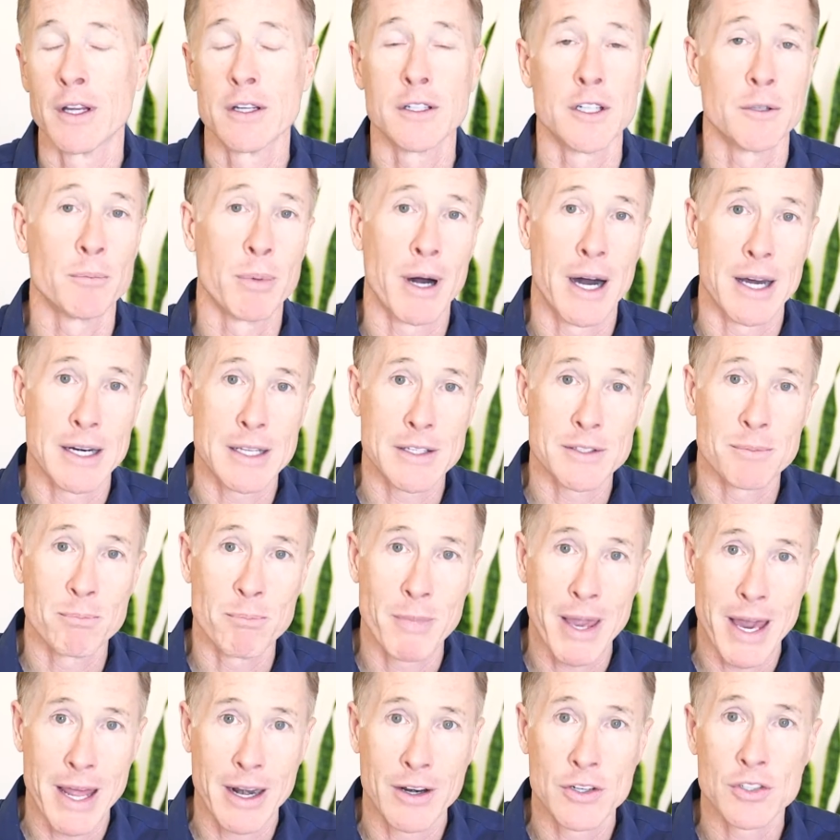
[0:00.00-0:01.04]
Your body's
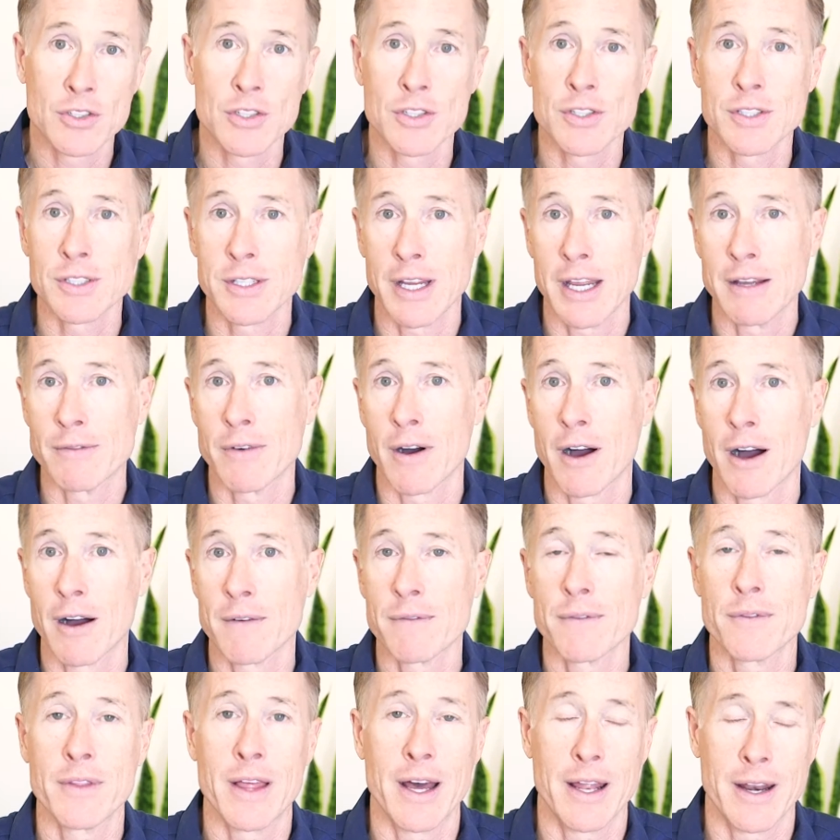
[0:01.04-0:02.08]
managed to stave
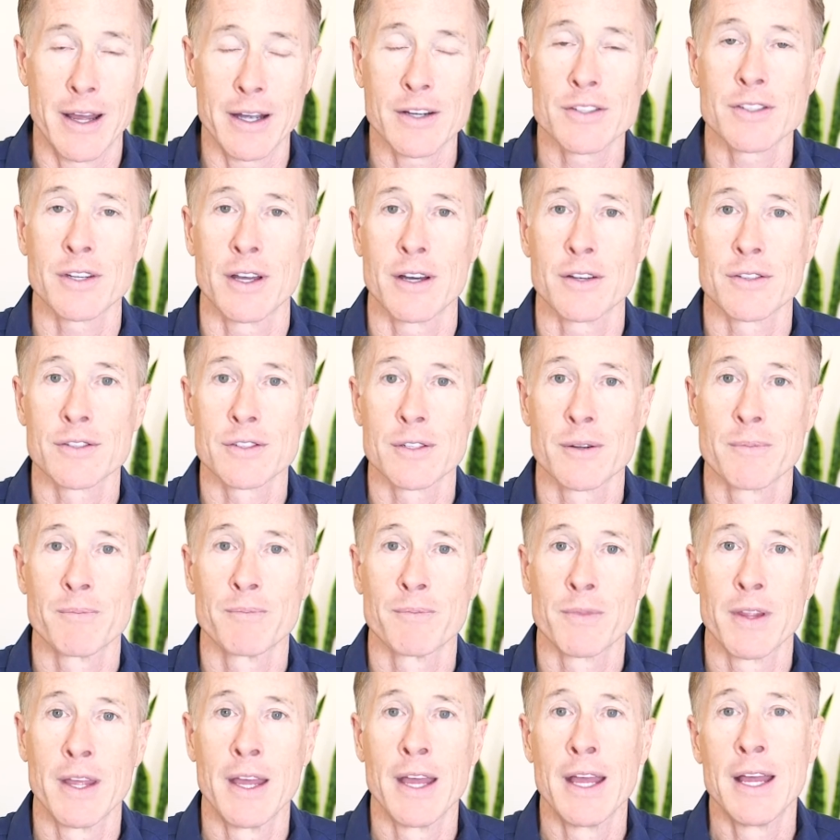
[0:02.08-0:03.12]
off that excess.
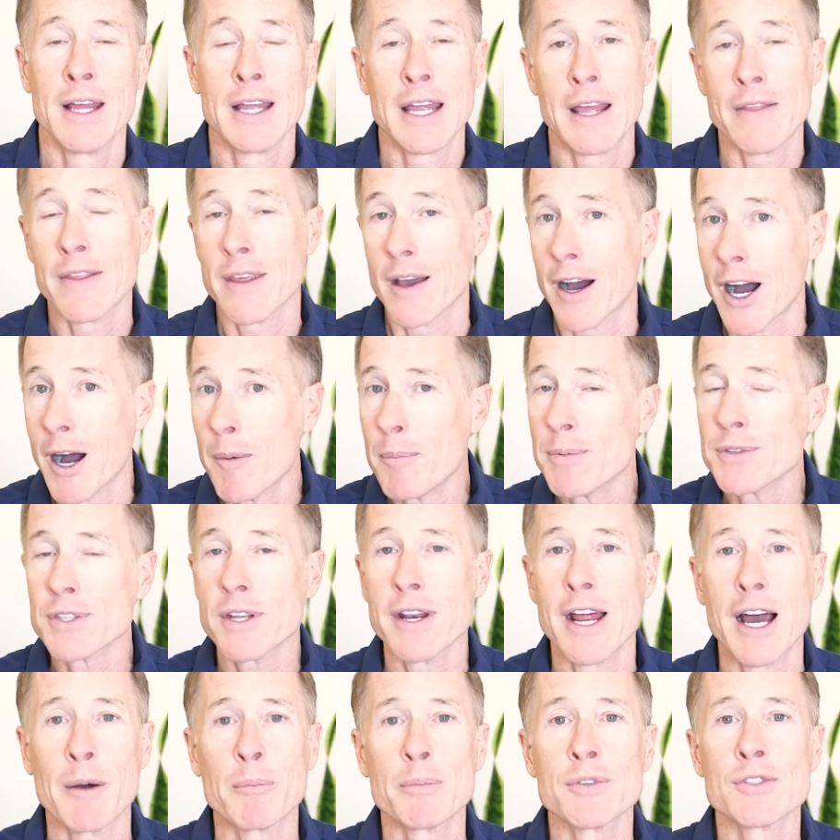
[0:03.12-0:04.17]
And the opposite
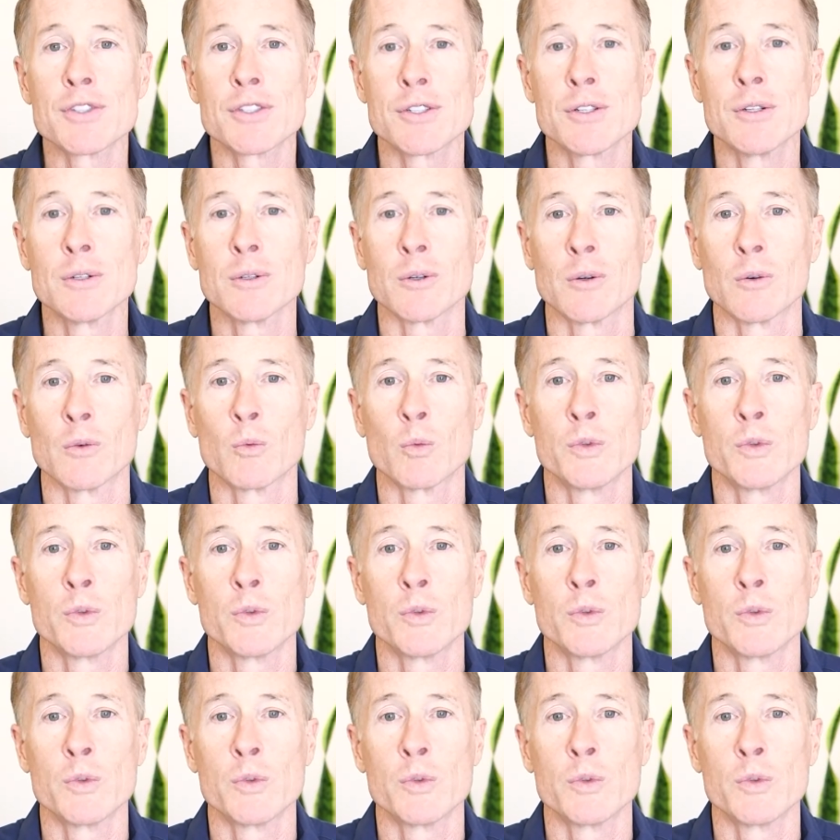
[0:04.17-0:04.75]
happens too.